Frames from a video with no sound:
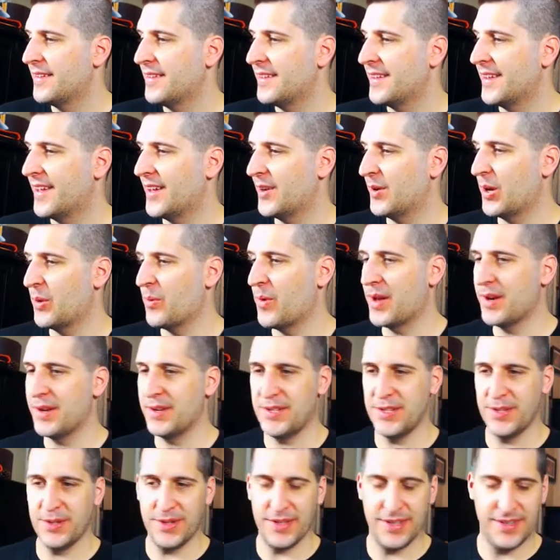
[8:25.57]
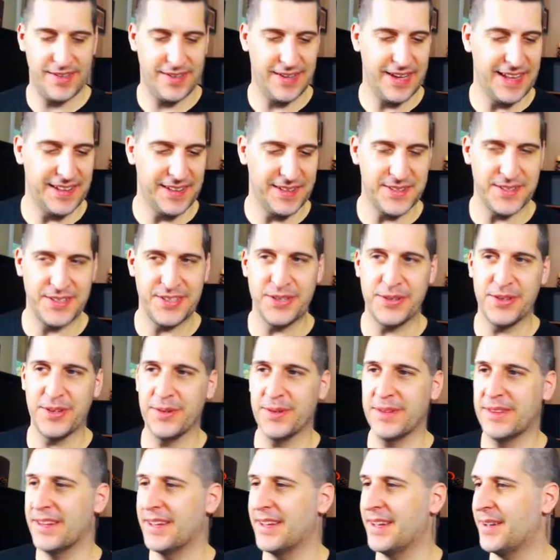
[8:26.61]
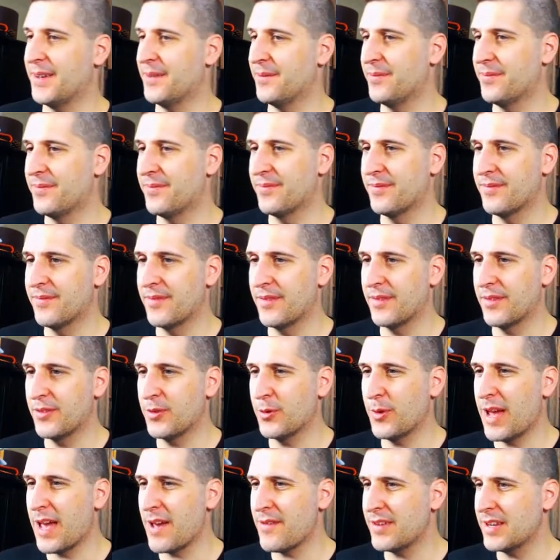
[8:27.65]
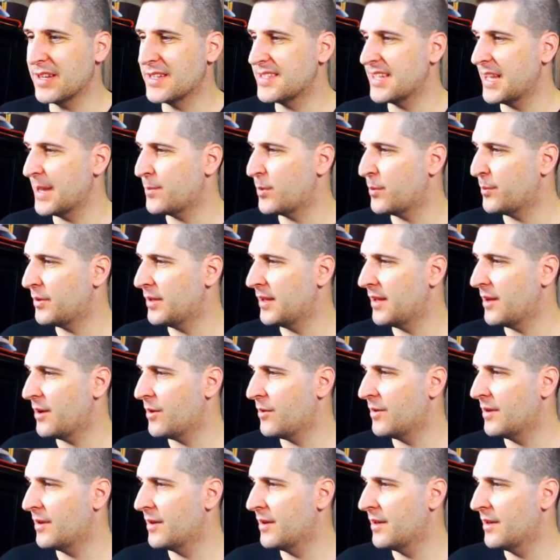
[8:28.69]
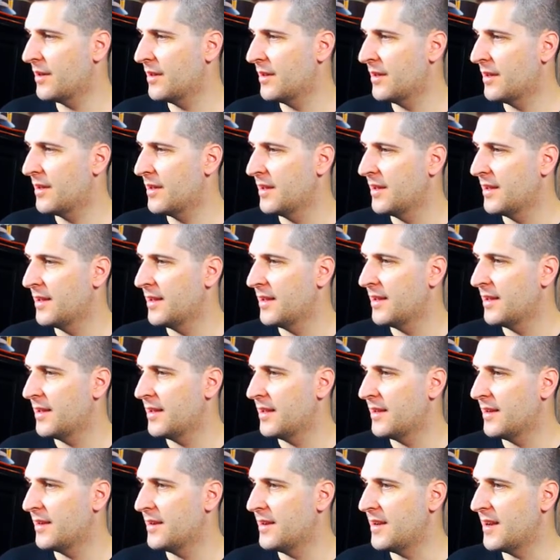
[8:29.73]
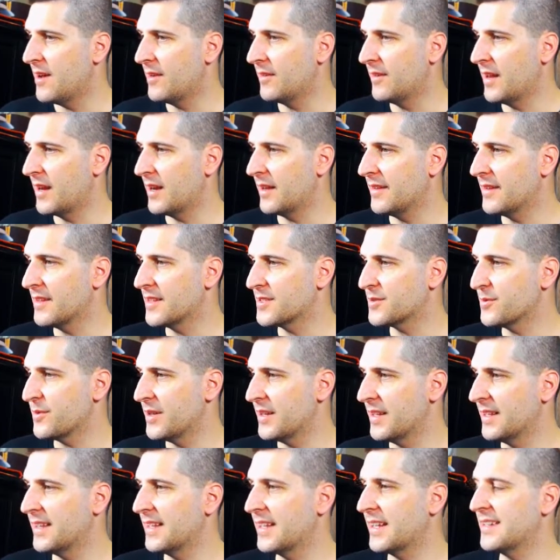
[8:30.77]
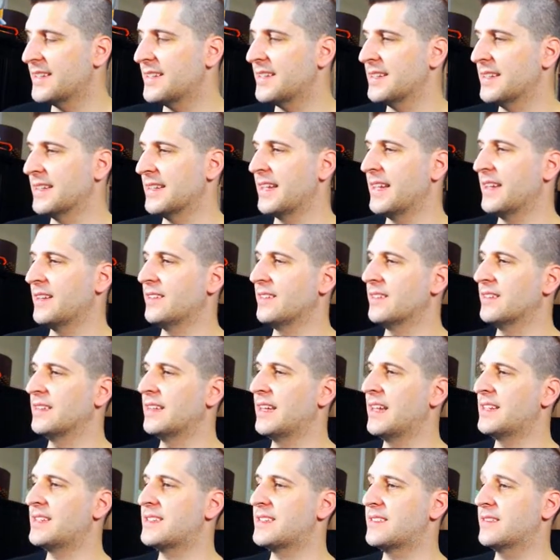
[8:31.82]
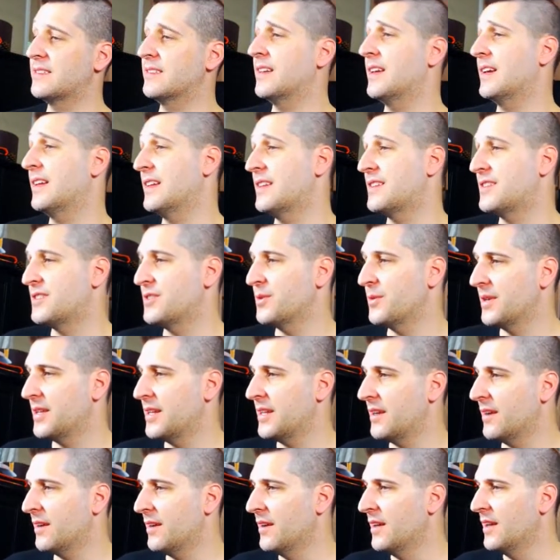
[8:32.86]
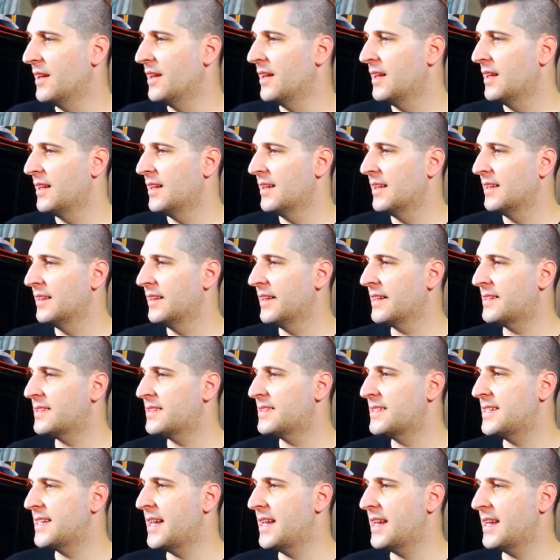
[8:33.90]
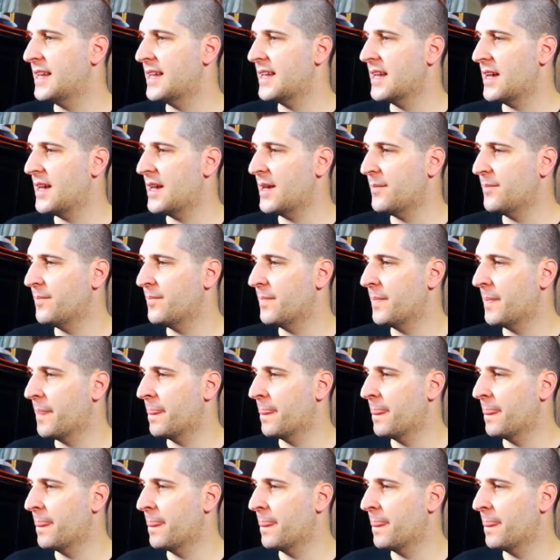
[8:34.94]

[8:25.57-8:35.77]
how do I want to do it? Yeah, let's do it. What the hell? Do I have an example below? No, not on this one. I think I did it later. Let's do it here. Let's take, I'll